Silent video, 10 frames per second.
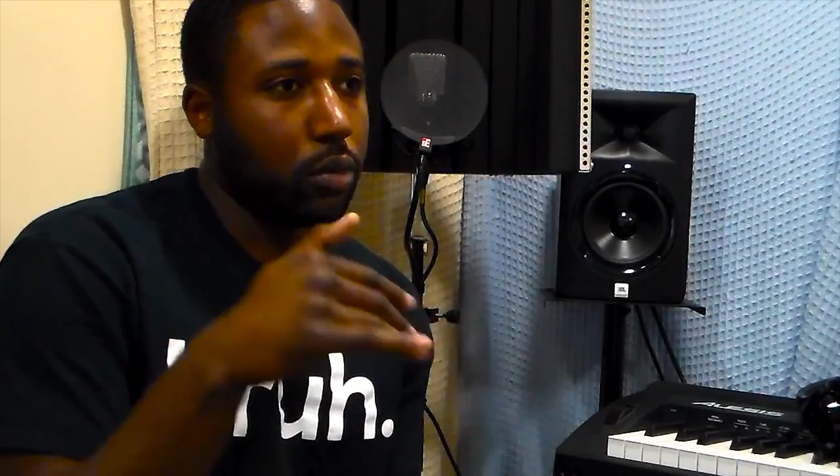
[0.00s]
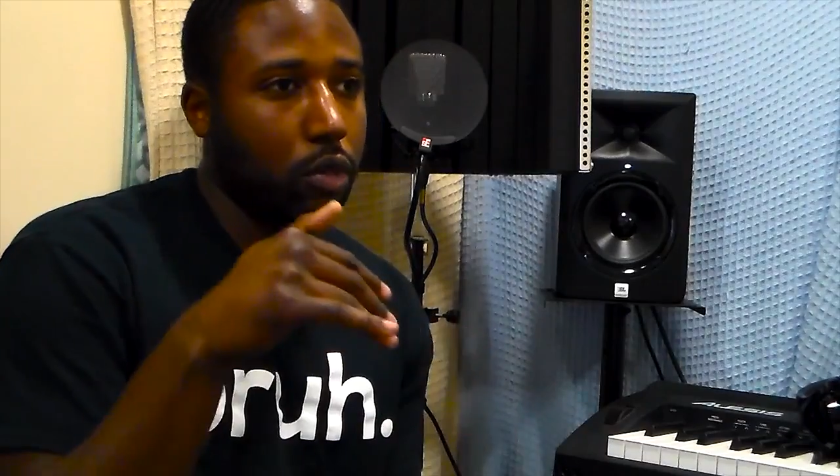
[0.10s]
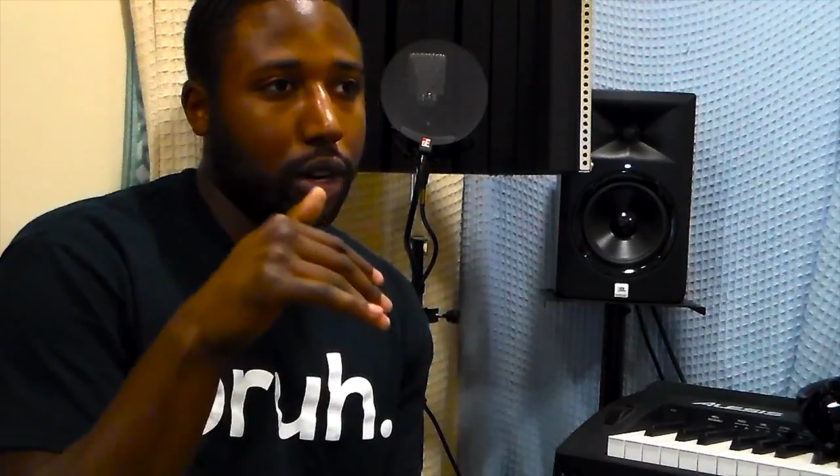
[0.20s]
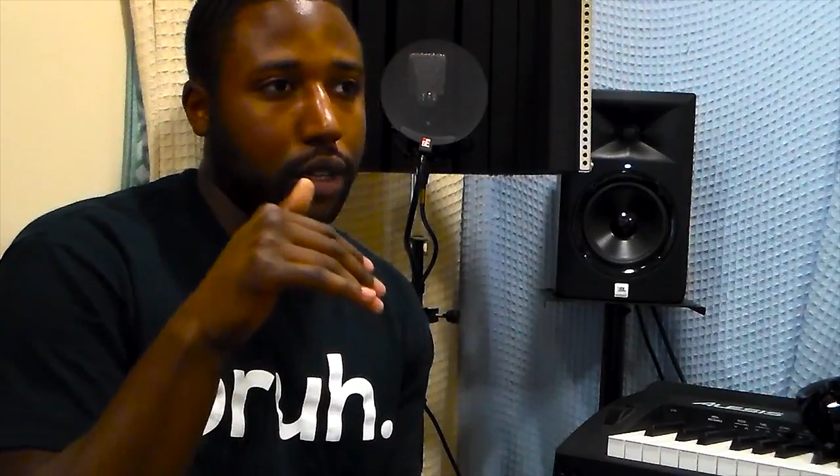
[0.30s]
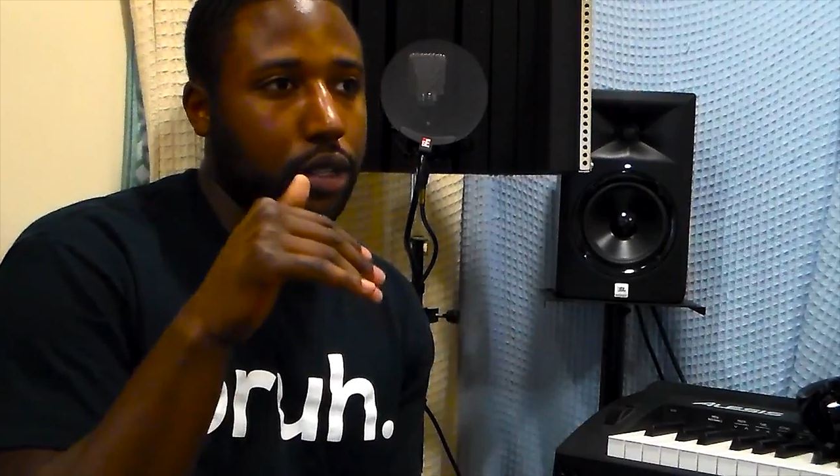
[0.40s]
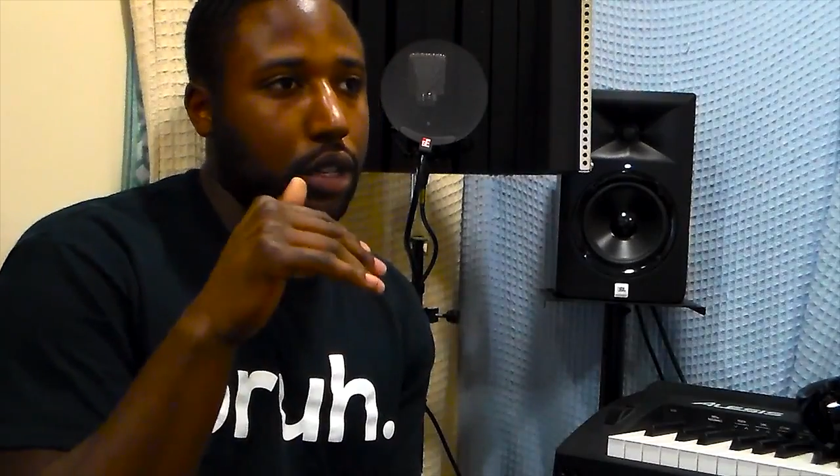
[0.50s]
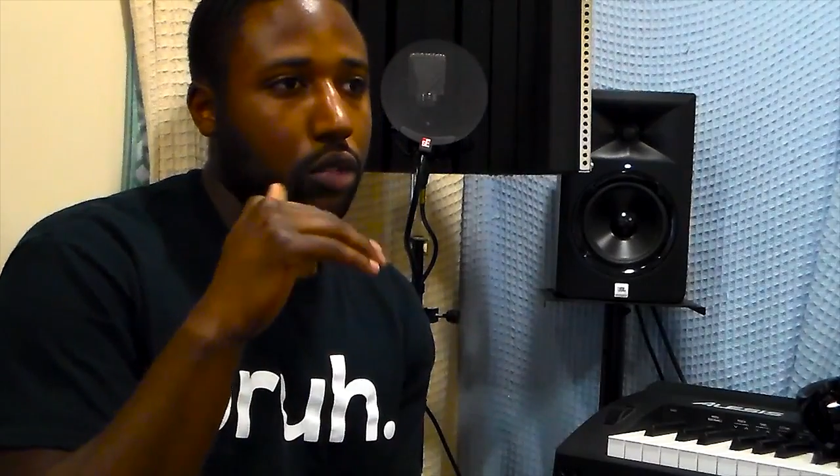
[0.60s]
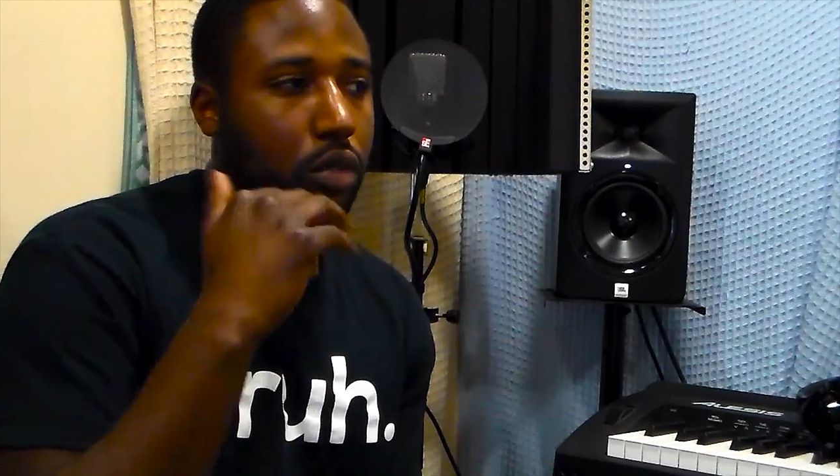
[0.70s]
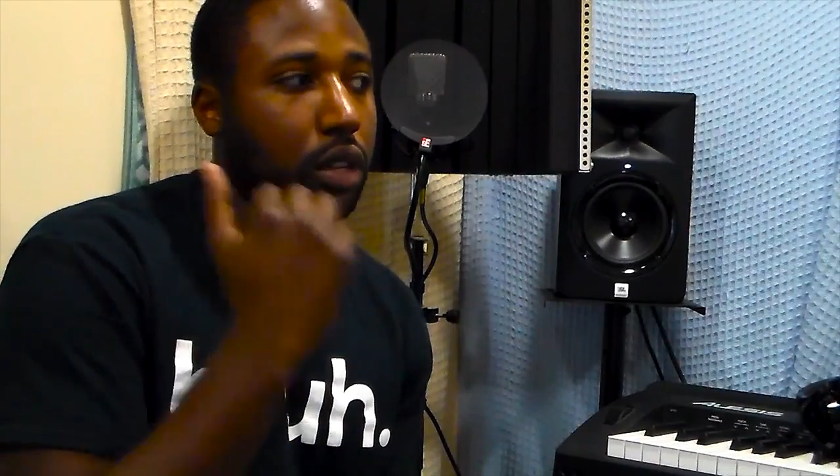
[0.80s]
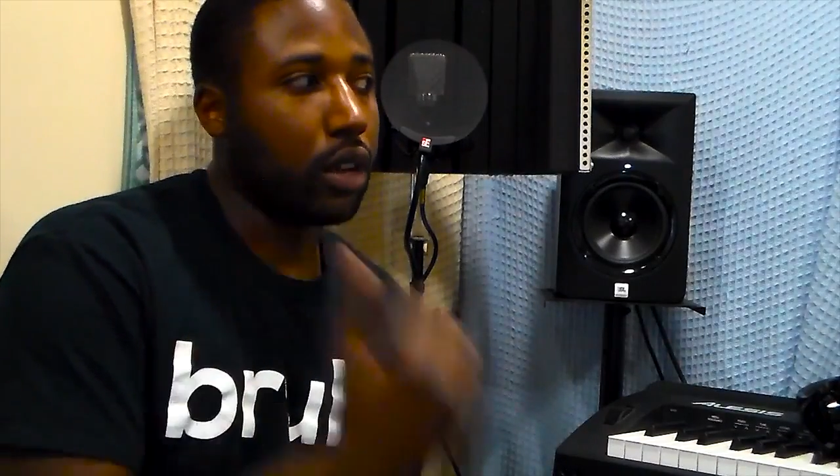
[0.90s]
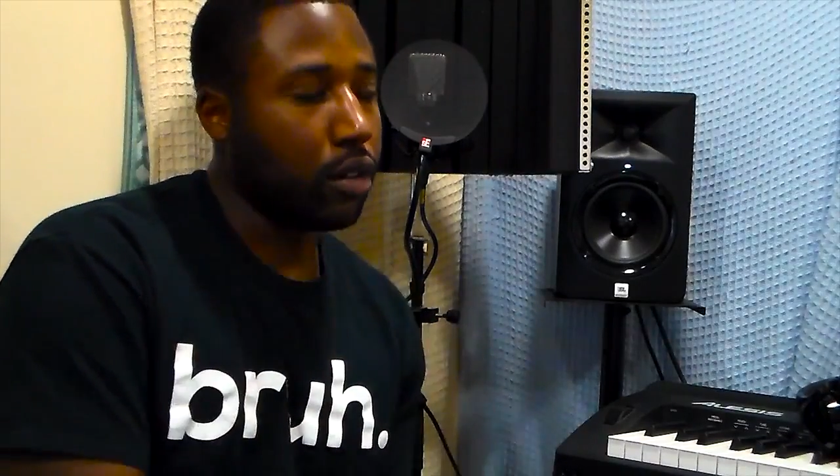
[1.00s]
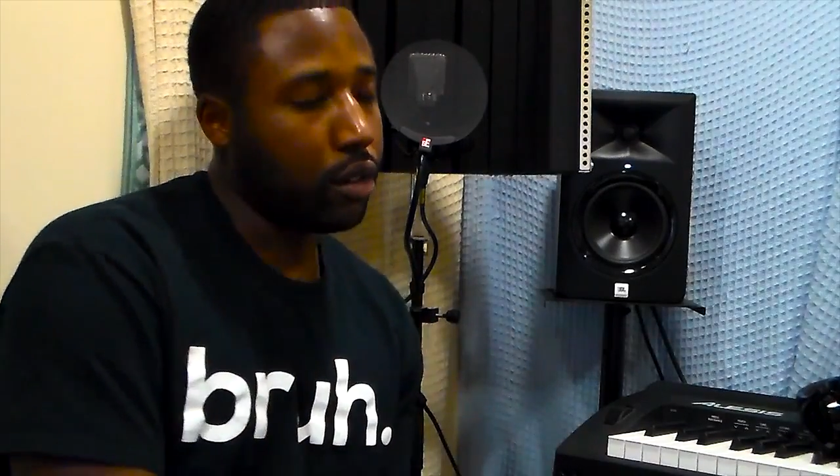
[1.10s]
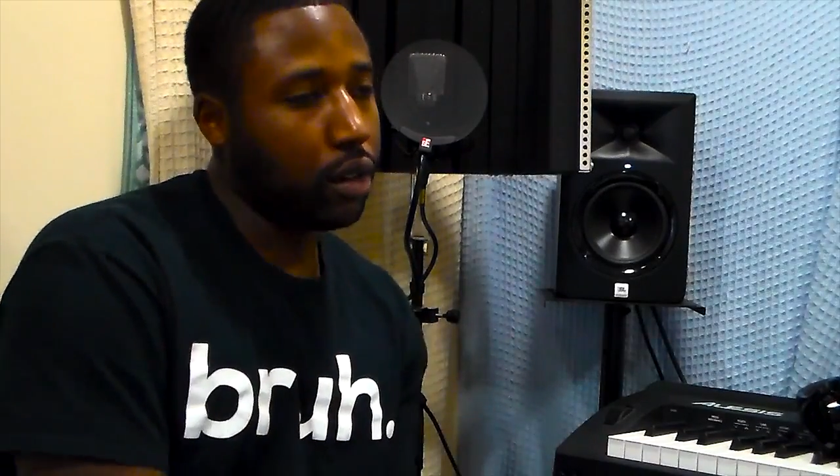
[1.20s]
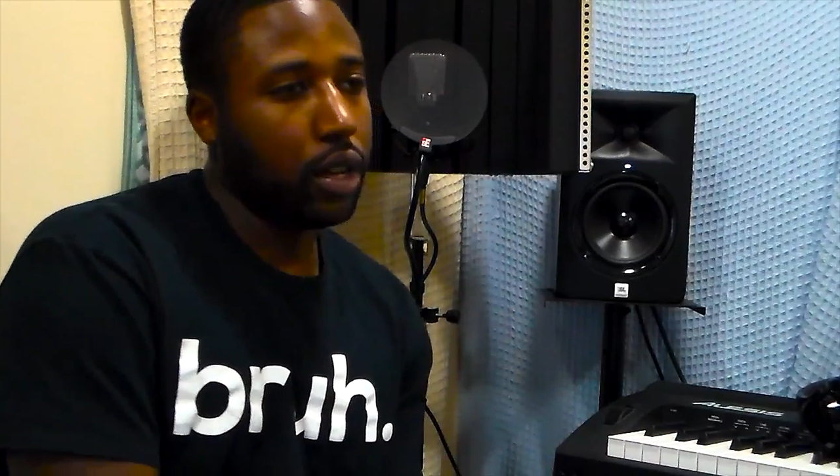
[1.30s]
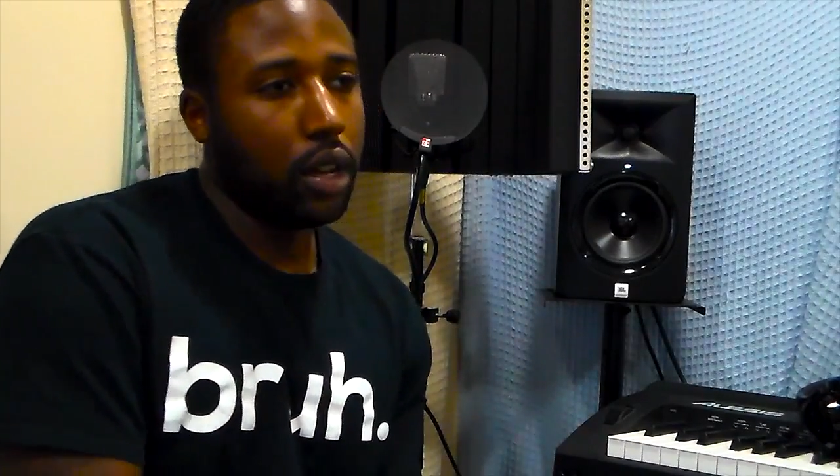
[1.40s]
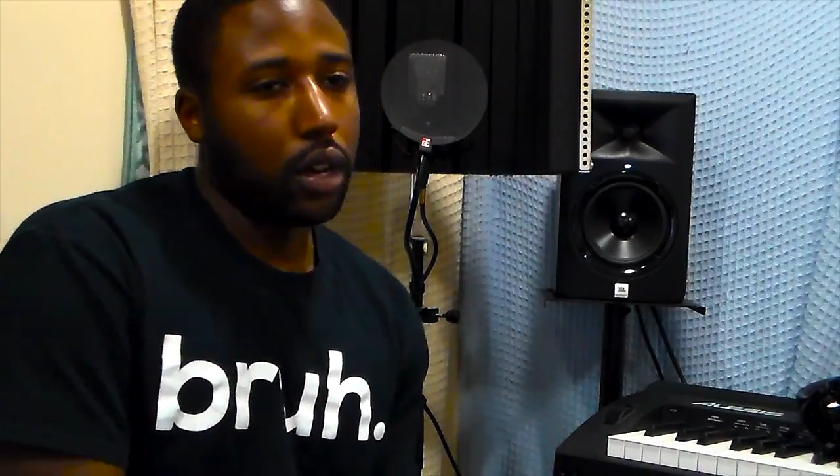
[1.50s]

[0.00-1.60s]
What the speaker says: the more I continue to learn